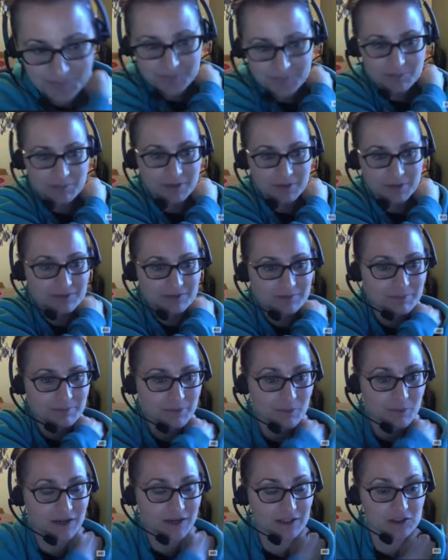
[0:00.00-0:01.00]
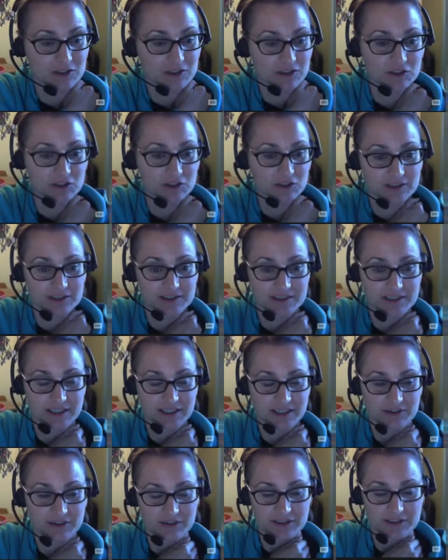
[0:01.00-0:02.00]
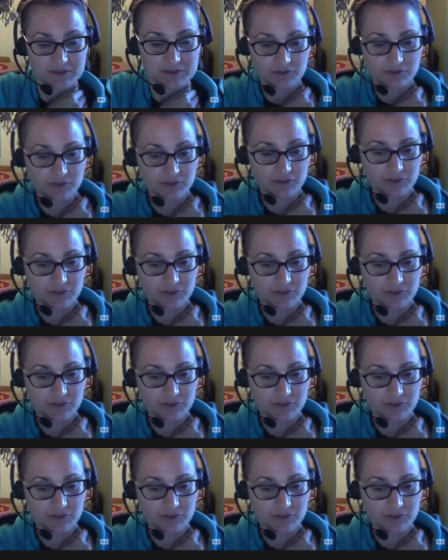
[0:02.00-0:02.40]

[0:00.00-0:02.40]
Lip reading: But we can just use the standard list for now.